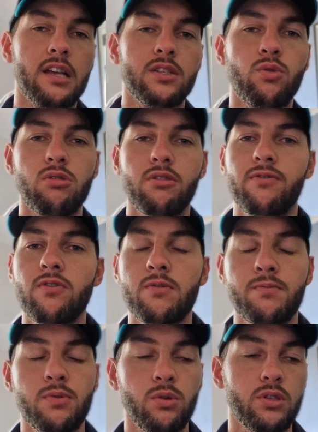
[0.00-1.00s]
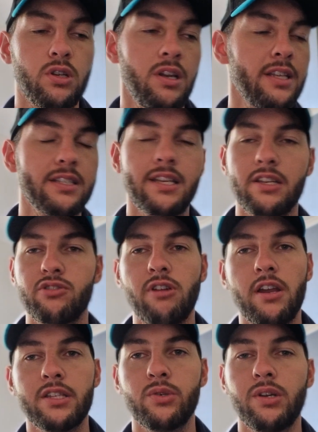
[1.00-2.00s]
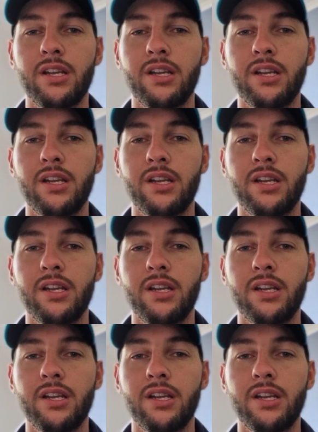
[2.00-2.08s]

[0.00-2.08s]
quarter of football. So let's get straight into it.